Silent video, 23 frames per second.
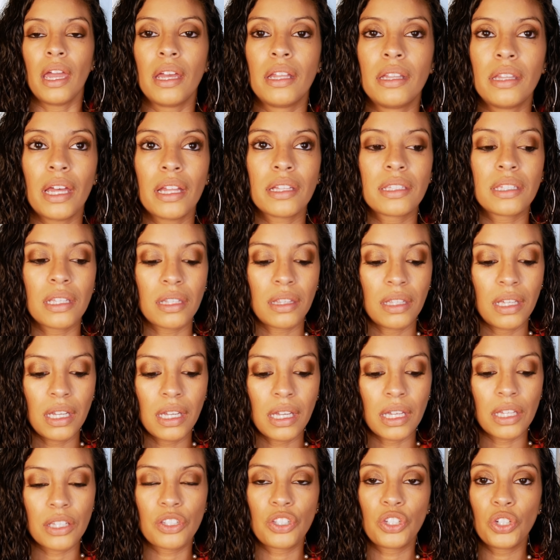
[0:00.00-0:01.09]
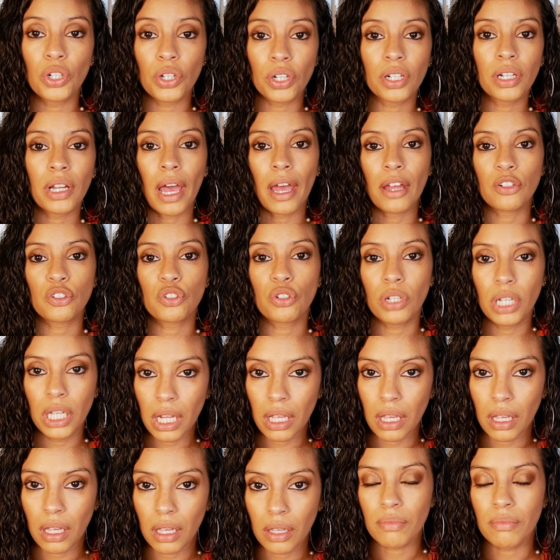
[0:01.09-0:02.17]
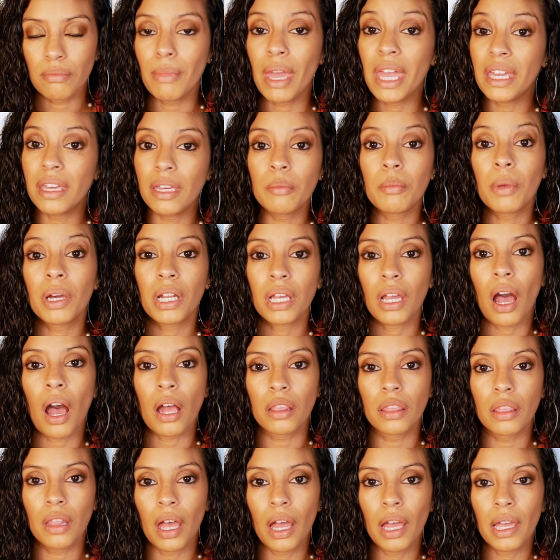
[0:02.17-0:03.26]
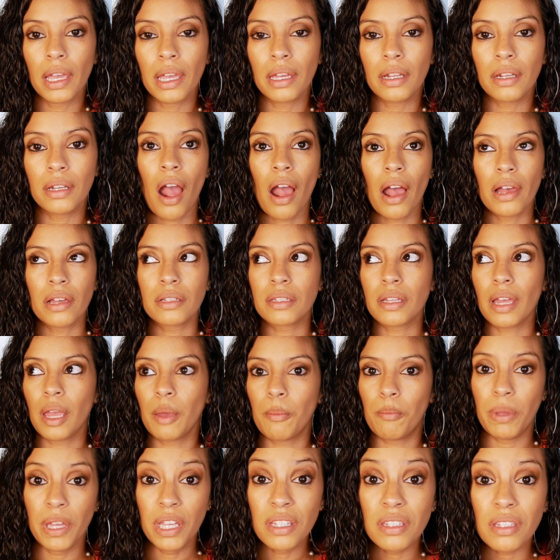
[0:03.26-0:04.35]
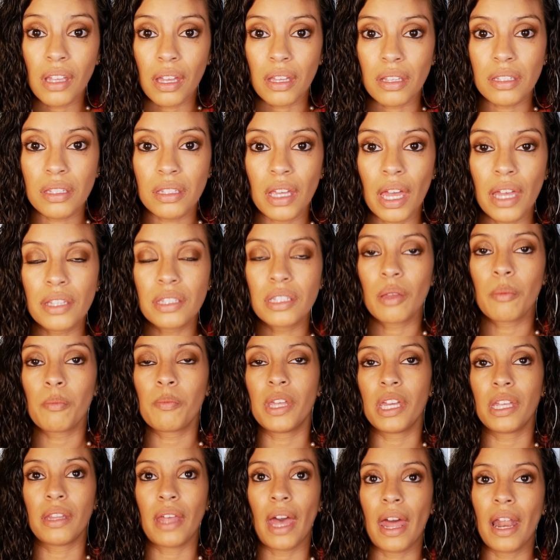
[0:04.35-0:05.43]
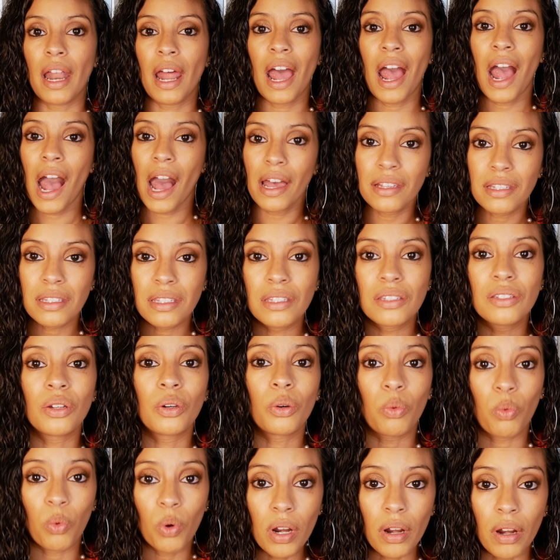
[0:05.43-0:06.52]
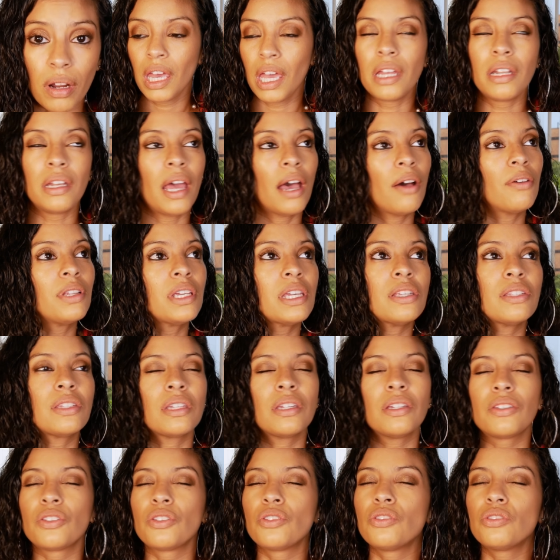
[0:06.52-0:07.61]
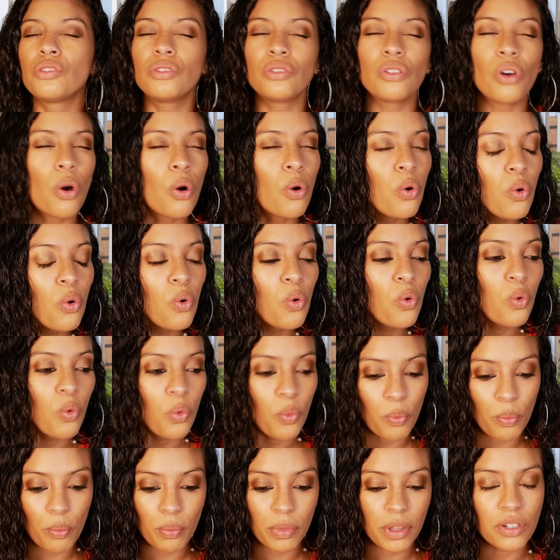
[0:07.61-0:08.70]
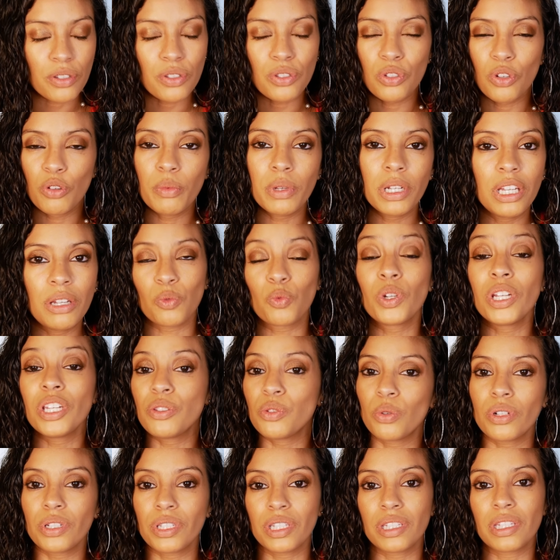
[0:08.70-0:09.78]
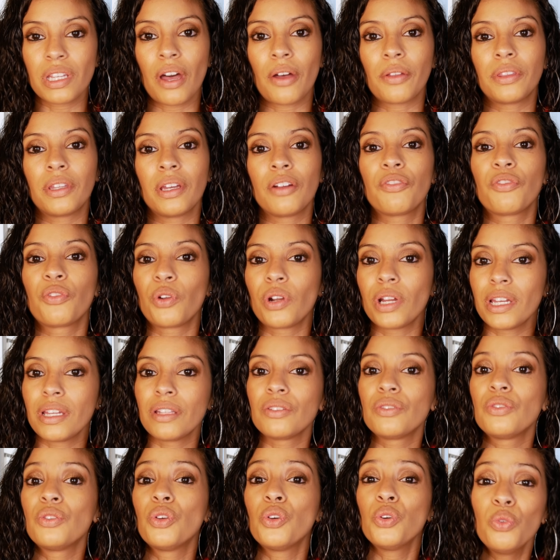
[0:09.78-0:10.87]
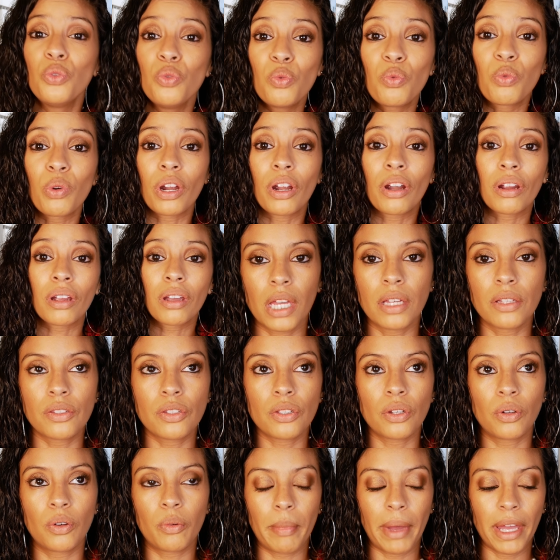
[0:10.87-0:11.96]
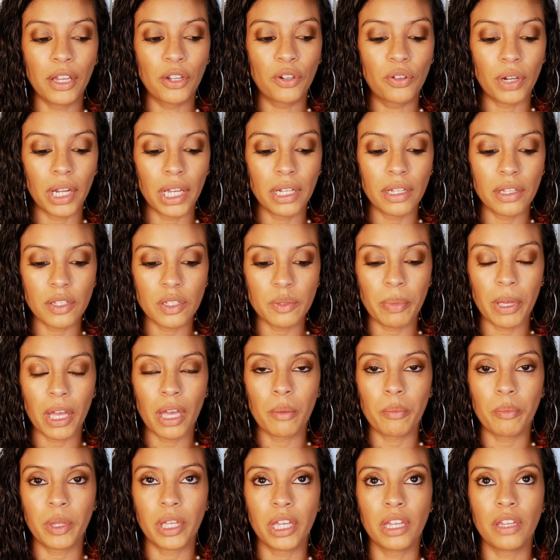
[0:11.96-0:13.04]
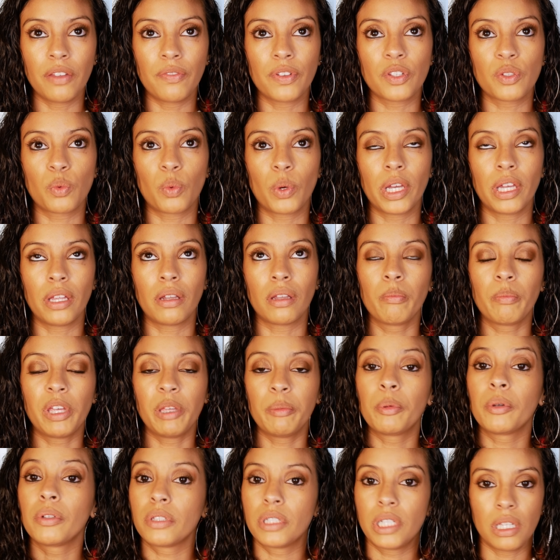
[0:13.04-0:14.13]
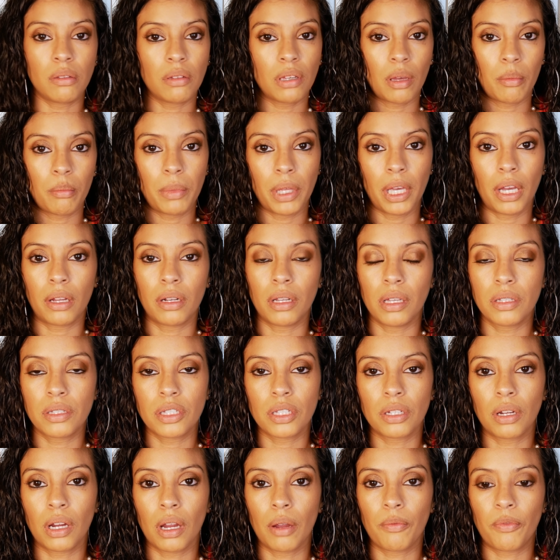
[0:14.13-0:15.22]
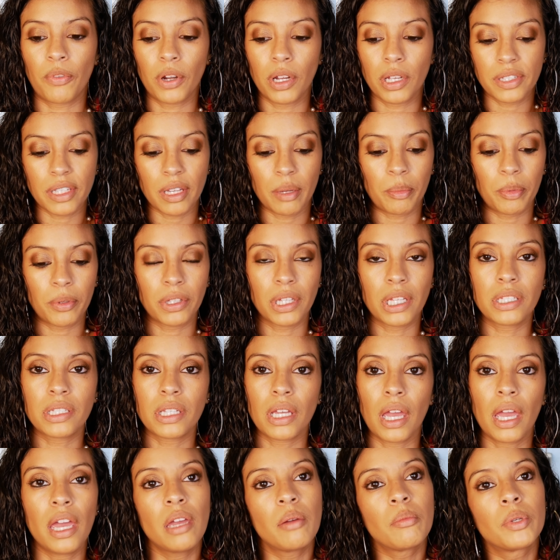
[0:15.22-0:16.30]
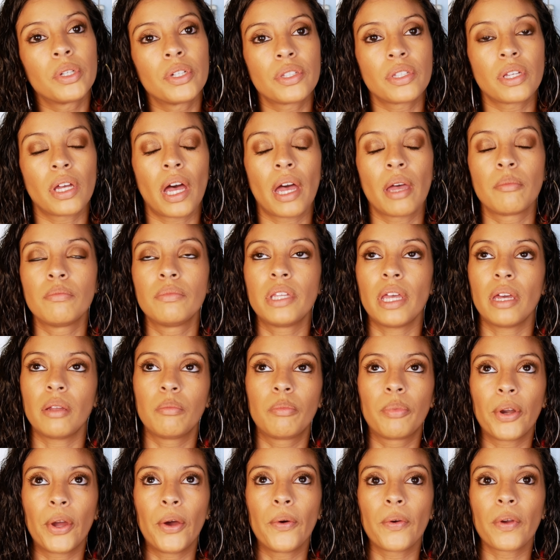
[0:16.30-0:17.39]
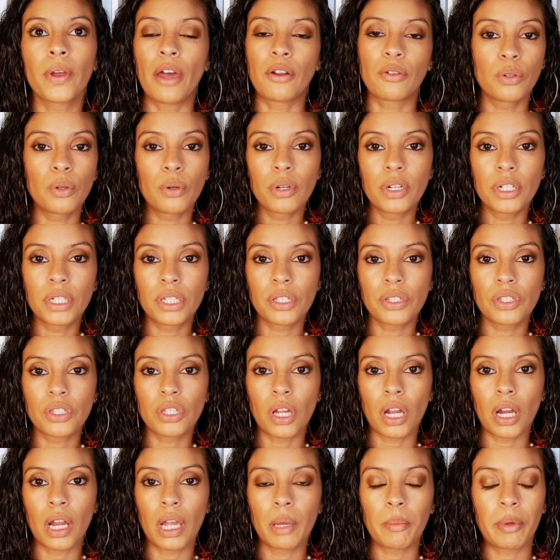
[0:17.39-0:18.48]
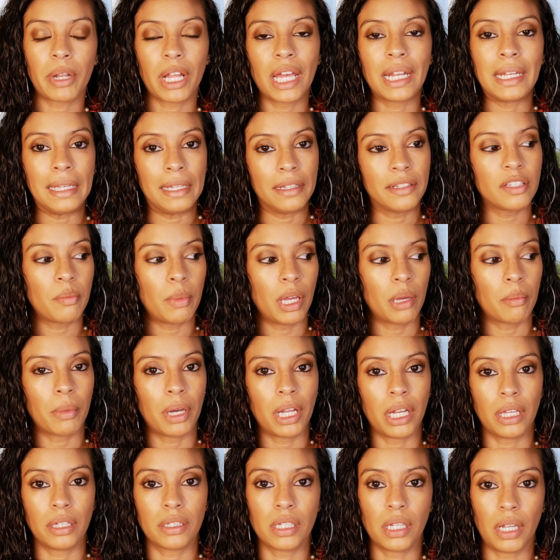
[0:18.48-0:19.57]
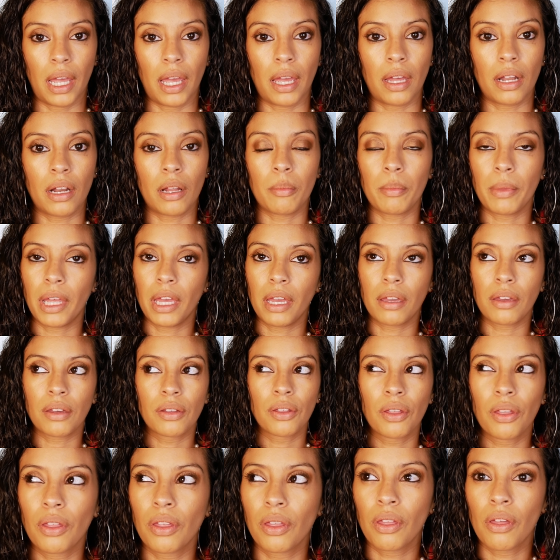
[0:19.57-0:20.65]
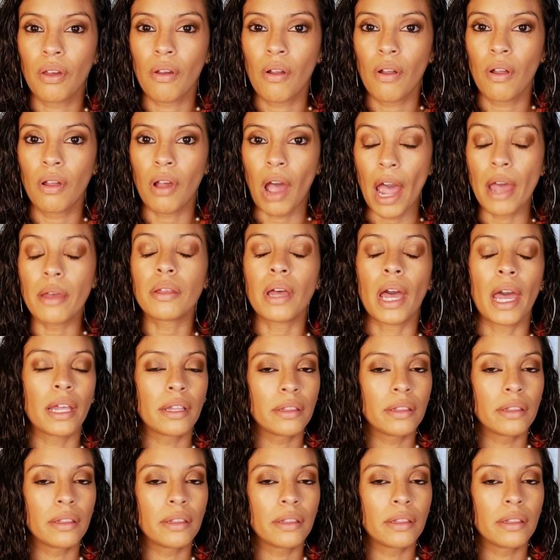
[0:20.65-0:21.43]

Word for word: And that's the thing is you're not treating making money online as a business, as something that has to work. And nowadays it's so there's so many resources out there for it to work. And so my greatest pet peeve is when people DM me on Instagram, for example, and they say, hey Marissa, I'm dead broke. I don't know where to start, but I need to make money today. And I'm like, I, I,